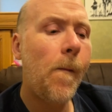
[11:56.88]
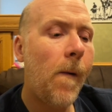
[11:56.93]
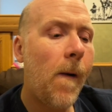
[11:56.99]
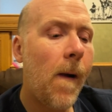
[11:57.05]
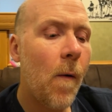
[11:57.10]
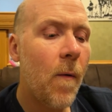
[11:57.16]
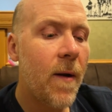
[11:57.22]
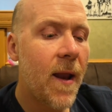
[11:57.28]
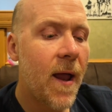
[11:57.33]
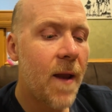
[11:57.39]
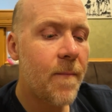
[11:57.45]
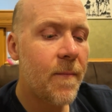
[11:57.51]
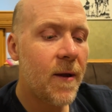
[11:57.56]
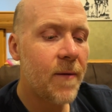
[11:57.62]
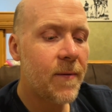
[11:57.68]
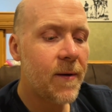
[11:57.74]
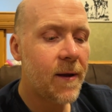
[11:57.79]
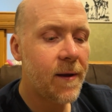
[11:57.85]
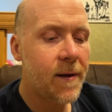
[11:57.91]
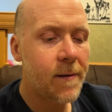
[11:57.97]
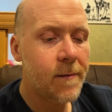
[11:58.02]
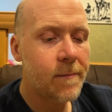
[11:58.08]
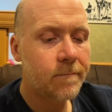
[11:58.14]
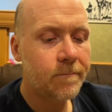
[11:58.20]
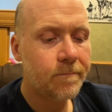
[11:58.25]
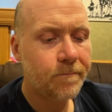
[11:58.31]
I would add maybe
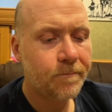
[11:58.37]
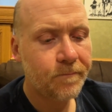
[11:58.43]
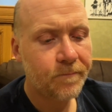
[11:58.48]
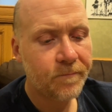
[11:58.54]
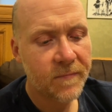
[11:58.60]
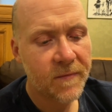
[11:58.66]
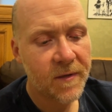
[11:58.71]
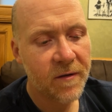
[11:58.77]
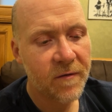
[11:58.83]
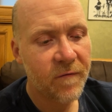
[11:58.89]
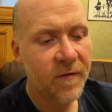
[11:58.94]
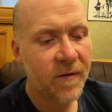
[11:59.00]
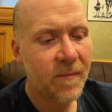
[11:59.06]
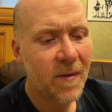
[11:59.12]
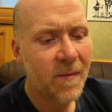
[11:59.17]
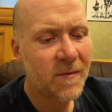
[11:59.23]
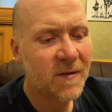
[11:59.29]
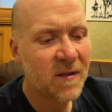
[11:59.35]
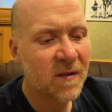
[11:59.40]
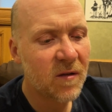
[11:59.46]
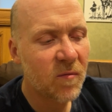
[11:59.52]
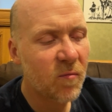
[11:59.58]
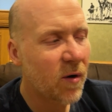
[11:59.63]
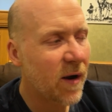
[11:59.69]
to the flavor, maybe just a little more